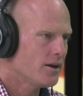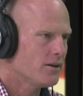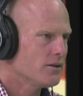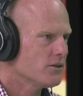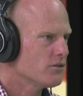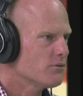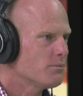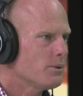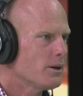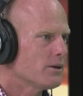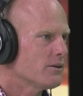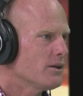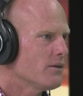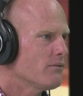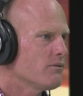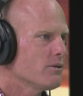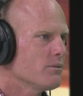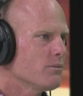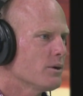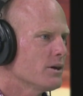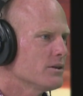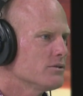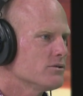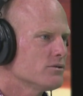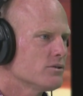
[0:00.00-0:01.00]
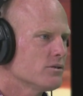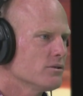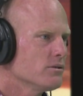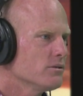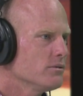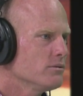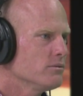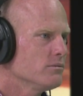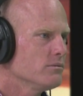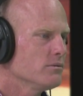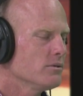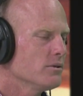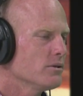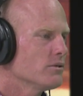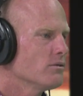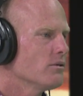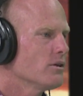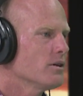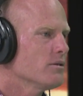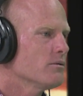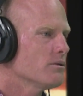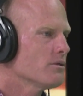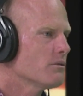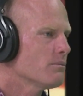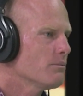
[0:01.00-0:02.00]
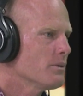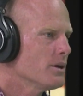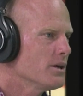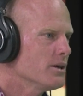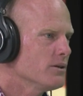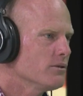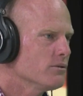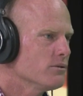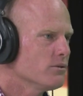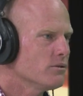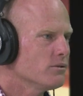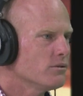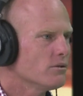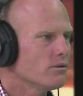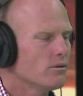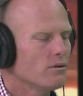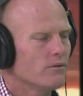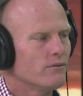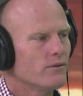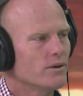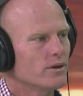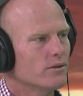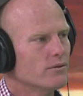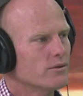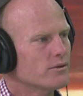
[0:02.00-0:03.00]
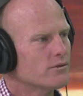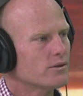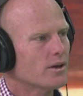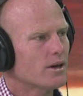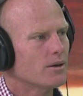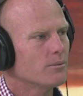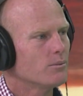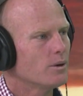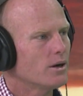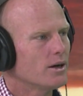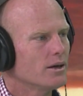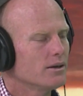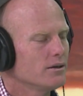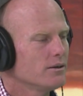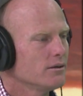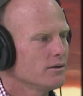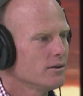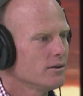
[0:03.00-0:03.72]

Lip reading: expect everyone to agree with me or feel the same way.